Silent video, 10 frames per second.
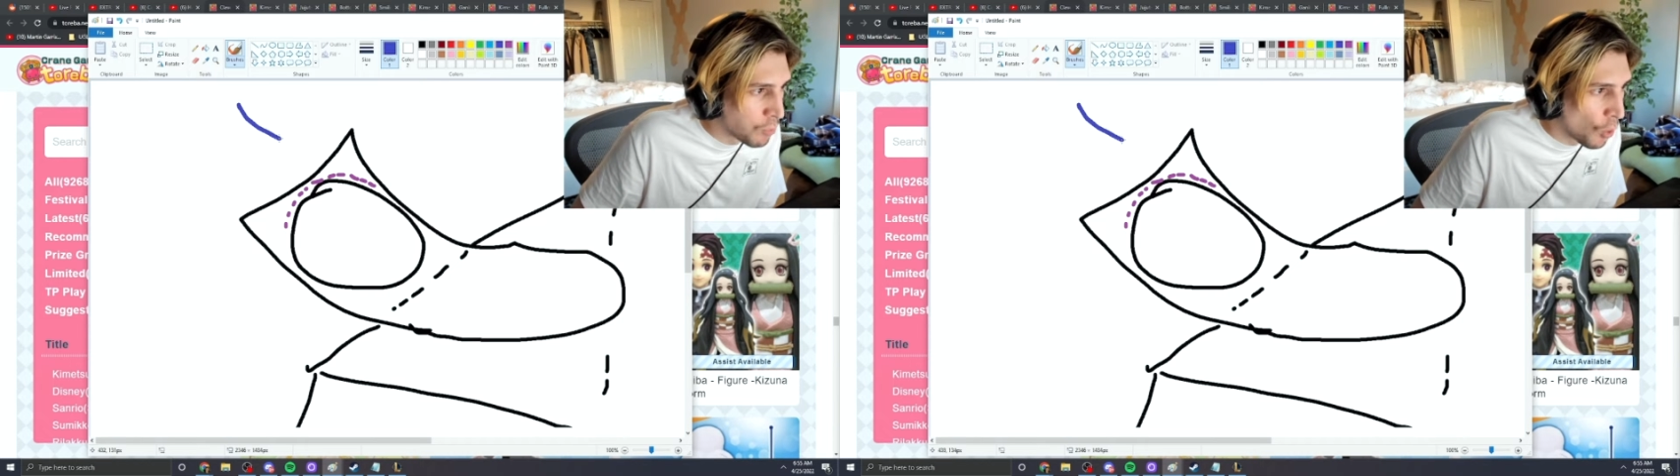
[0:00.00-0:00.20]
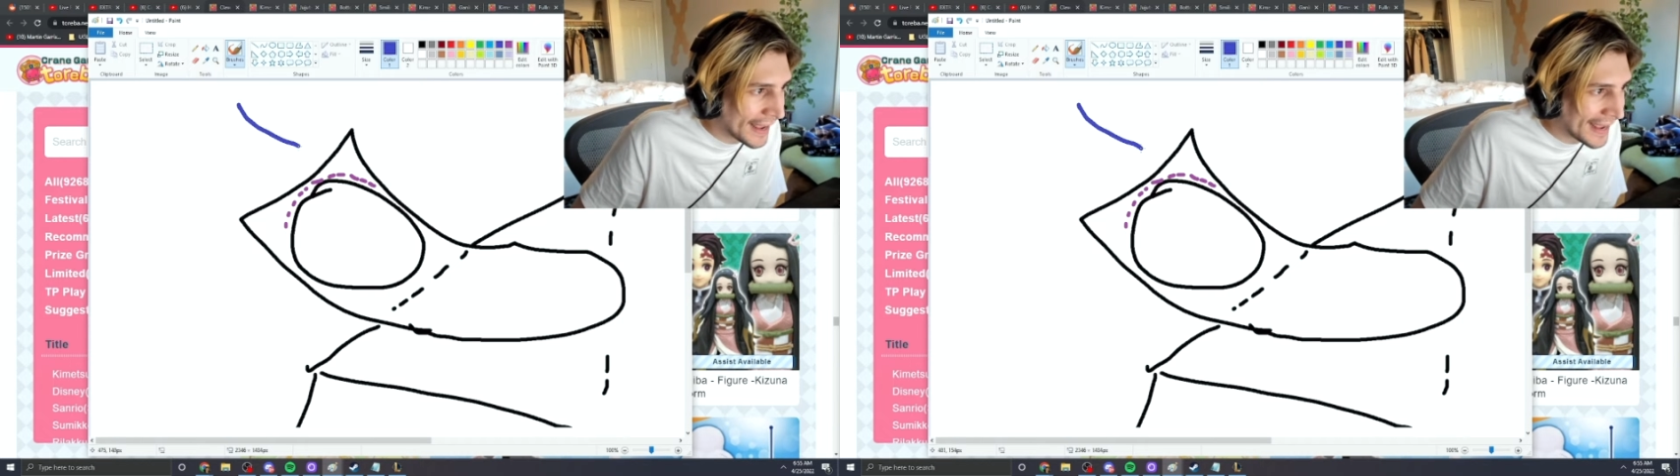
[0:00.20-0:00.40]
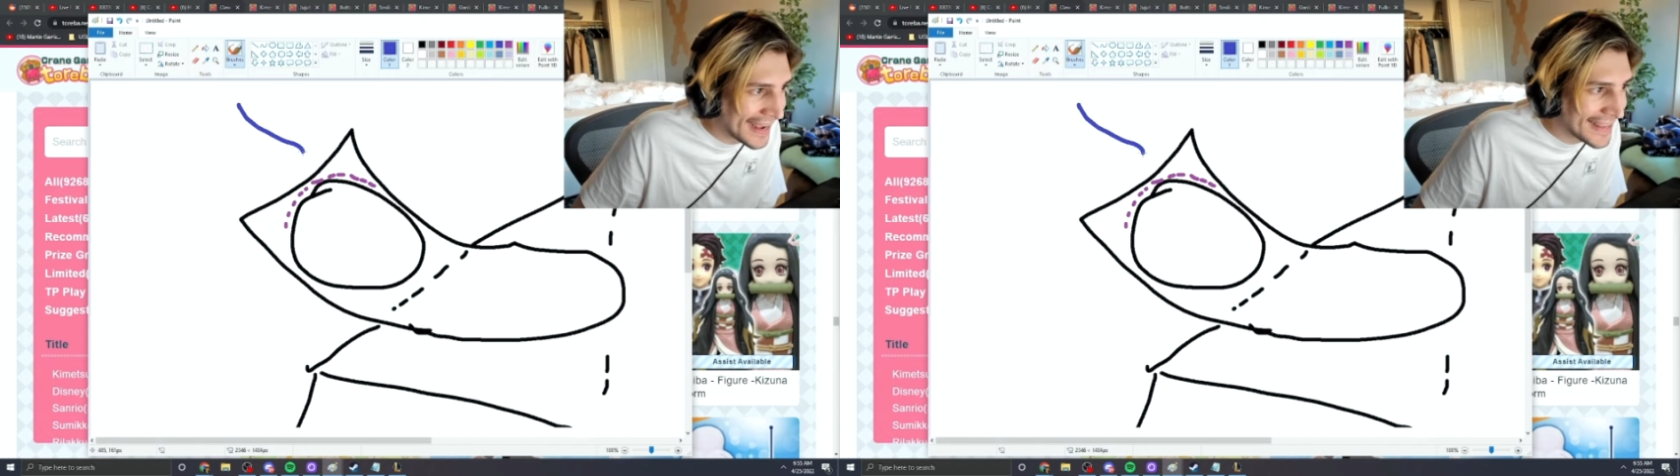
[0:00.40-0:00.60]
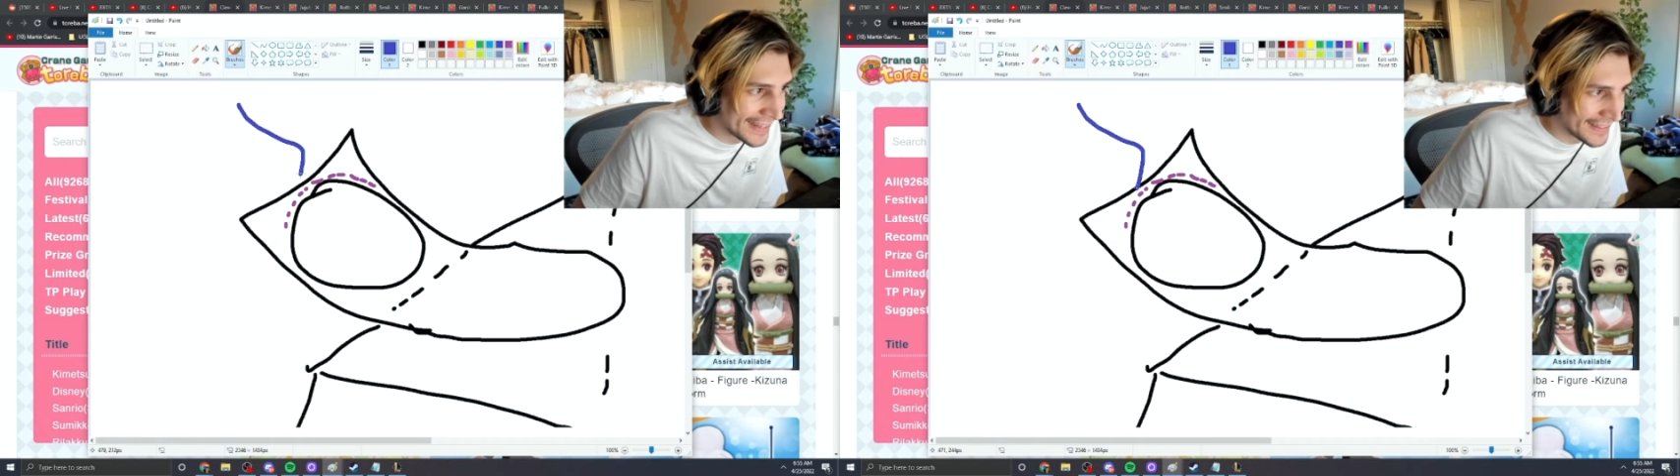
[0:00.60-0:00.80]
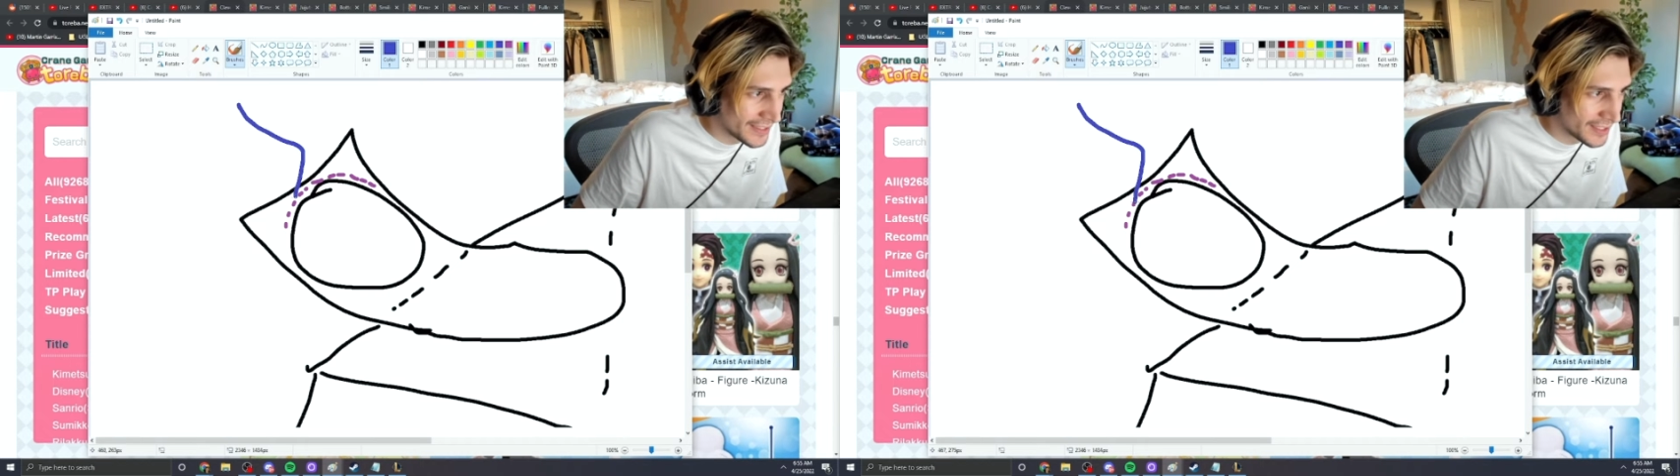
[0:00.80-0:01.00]
will hit
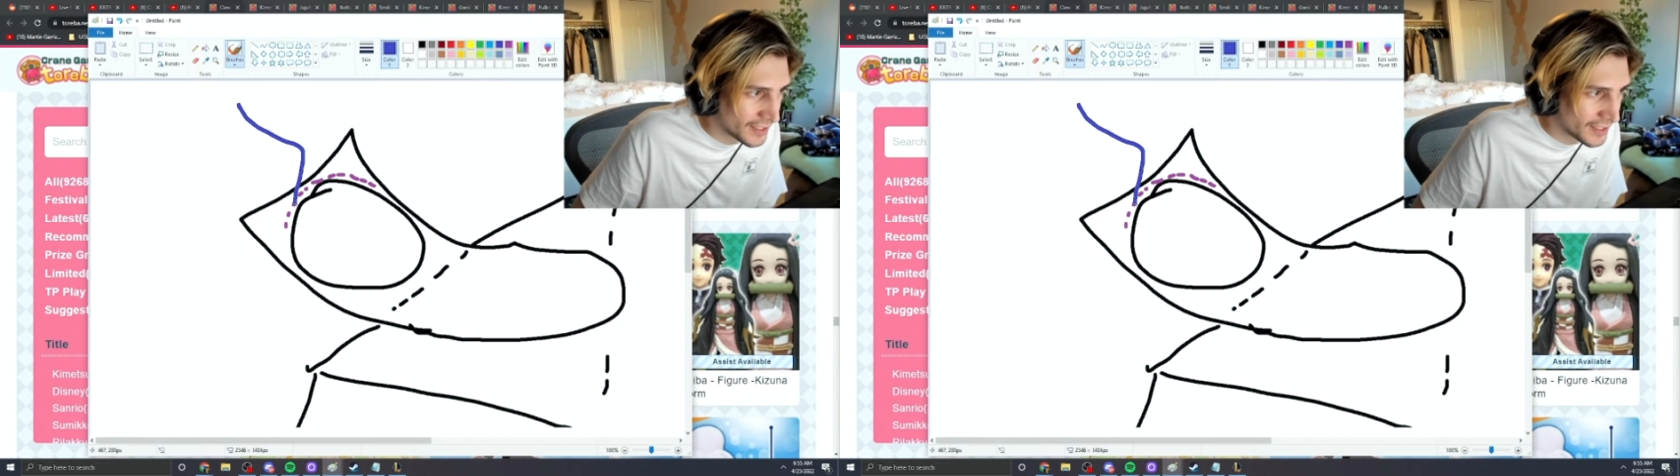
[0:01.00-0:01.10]
it,